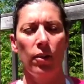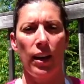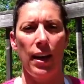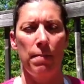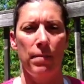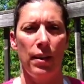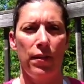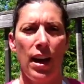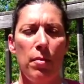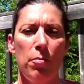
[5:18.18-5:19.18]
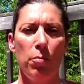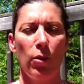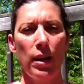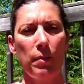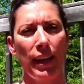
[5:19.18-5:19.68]
Okay? If I
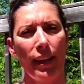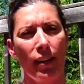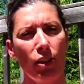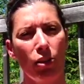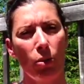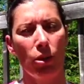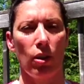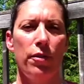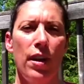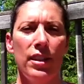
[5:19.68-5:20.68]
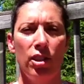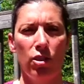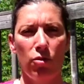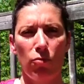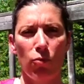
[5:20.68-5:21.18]
bring my ear to shoulder, if I
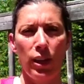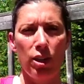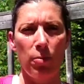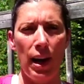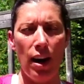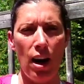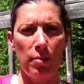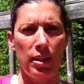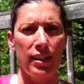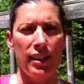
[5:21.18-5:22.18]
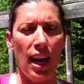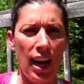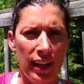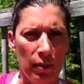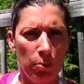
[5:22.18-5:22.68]
reach my arm to the
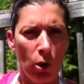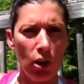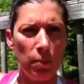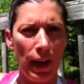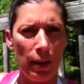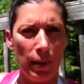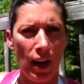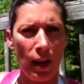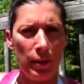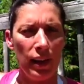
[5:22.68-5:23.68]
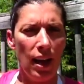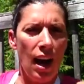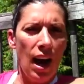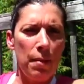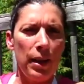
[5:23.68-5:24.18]
side and pull it back behind me,
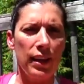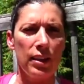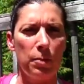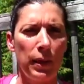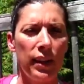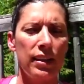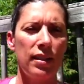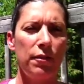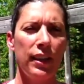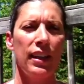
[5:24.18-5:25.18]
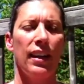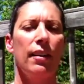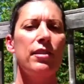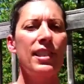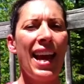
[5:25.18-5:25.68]
I might experience a feeling
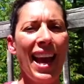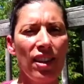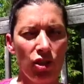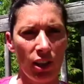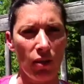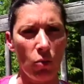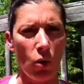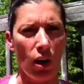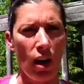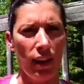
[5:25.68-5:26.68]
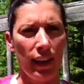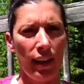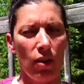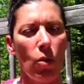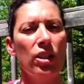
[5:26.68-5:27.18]
of tension, we're calling
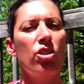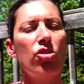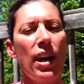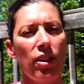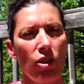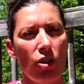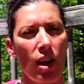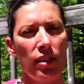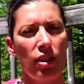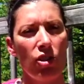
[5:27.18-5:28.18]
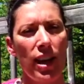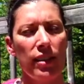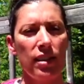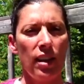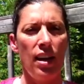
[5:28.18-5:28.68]
it, or stretch across the
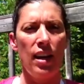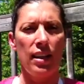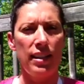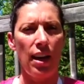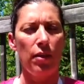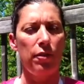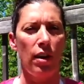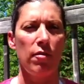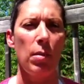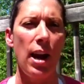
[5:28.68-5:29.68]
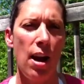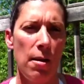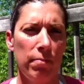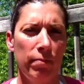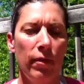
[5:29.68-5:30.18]
chest, down the front of my
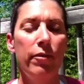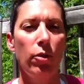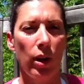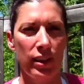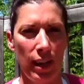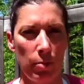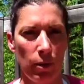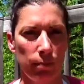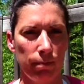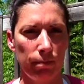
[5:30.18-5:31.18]
arm, for example.